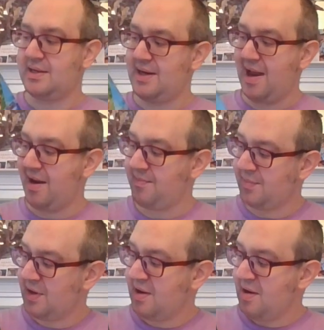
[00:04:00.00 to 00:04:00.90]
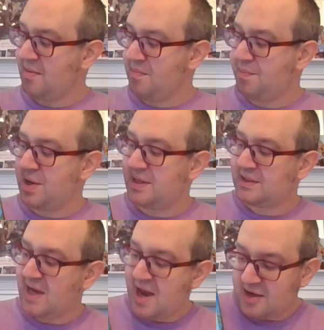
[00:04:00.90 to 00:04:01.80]
game, but it's
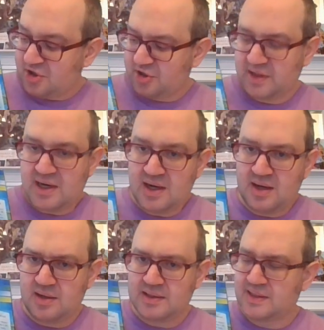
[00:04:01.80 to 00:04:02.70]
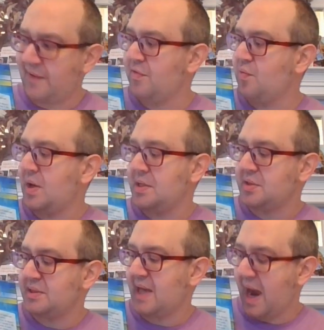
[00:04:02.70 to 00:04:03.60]
actually Seven
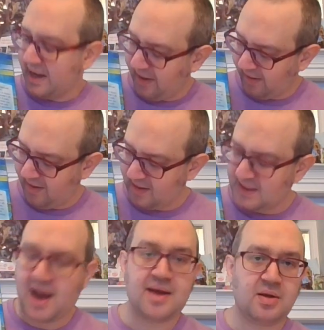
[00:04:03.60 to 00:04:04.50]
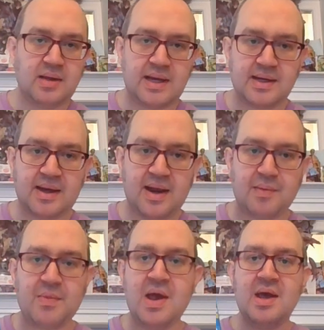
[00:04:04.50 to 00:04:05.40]
Wonders hiding in a tile laying game
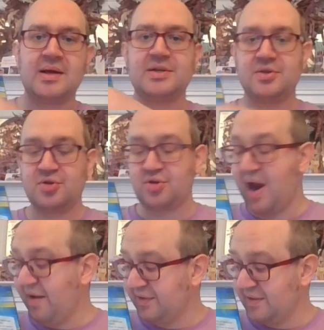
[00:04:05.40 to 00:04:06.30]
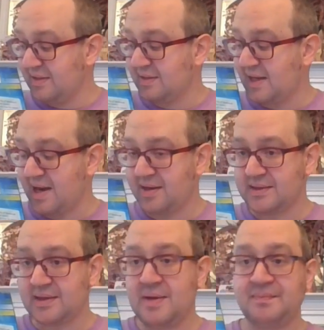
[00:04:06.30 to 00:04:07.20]
because you're drafting these tiles
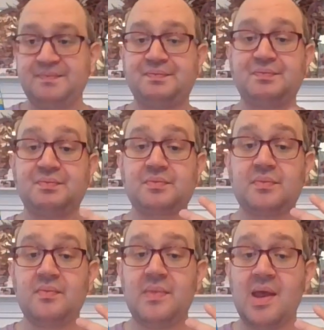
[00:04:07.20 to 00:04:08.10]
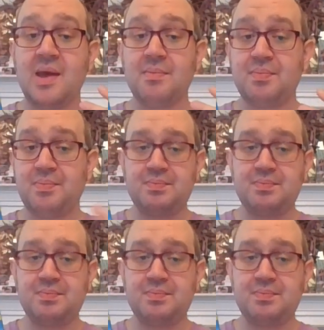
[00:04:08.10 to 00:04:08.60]
and